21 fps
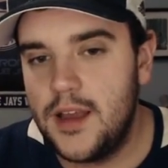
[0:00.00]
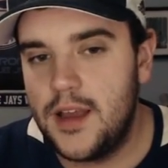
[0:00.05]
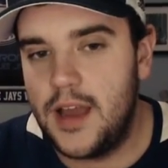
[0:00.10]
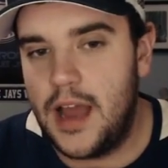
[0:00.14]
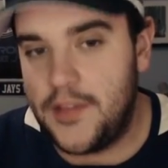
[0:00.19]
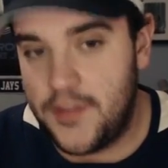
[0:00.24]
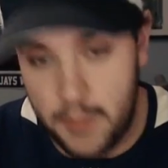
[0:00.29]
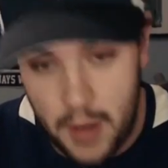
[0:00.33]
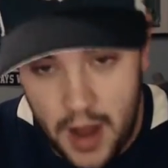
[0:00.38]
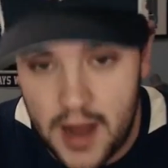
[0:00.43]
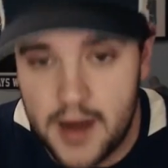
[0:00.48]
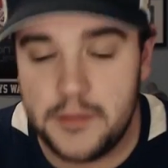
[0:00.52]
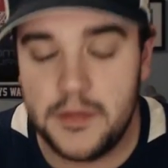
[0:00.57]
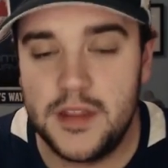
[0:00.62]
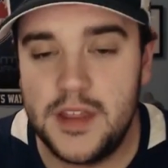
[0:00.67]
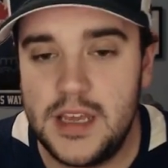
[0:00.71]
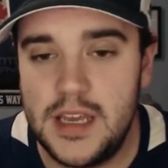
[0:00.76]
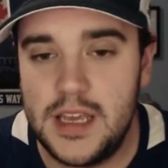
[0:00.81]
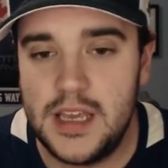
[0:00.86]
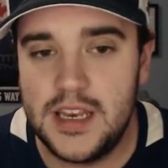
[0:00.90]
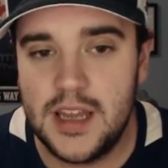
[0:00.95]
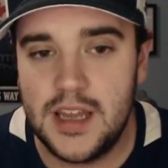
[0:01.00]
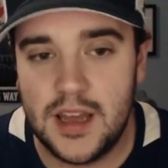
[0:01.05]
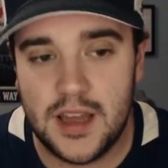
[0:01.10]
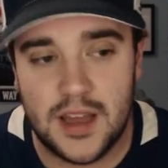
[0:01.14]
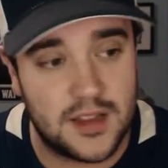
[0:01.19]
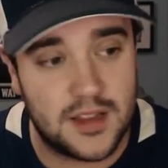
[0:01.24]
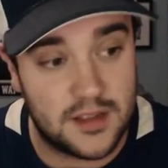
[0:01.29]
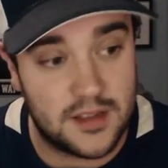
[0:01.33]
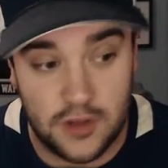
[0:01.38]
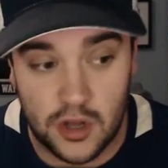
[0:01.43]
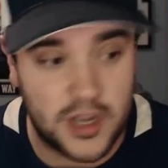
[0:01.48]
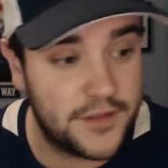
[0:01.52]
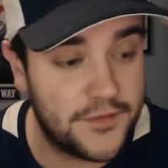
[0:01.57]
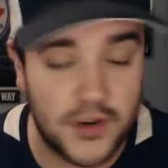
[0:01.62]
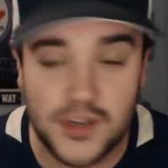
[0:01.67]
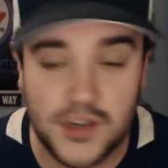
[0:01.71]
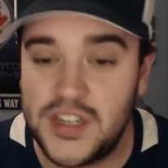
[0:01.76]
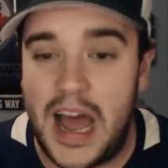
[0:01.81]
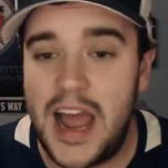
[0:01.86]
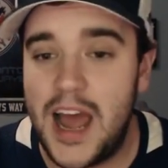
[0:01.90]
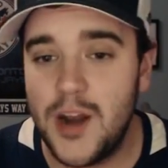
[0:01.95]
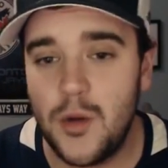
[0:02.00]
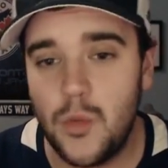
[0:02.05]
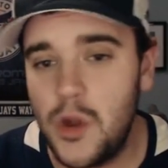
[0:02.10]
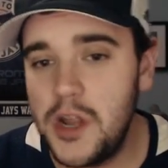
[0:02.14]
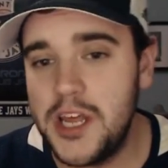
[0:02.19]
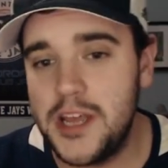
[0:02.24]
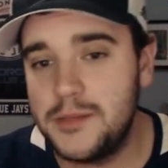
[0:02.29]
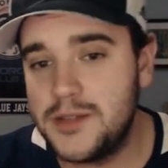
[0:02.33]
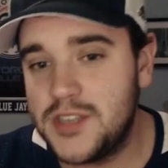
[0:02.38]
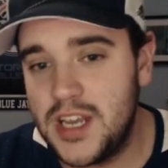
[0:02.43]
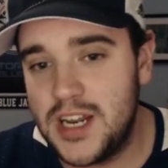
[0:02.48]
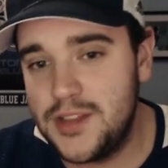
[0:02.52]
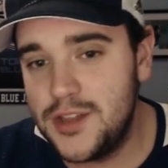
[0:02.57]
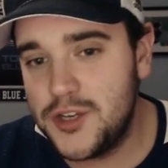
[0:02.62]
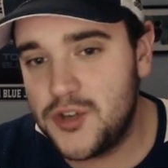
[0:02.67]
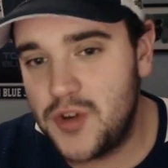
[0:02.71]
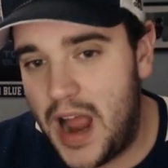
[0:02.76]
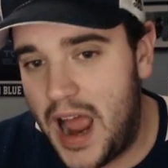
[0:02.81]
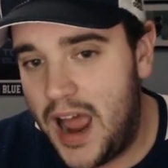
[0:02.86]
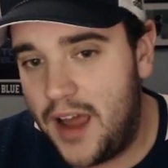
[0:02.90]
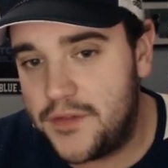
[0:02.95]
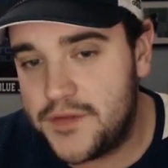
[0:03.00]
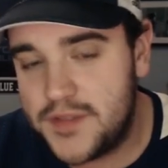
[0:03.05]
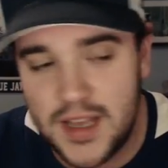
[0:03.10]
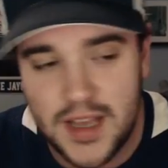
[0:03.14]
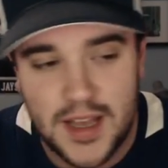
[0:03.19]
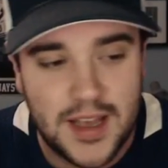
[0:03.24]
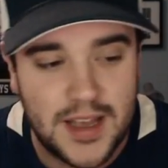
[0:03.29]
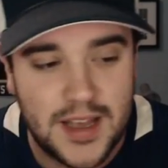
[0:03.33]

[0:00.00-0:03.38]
At the bottom of the, uh, looking for Zion Williamson in the draft.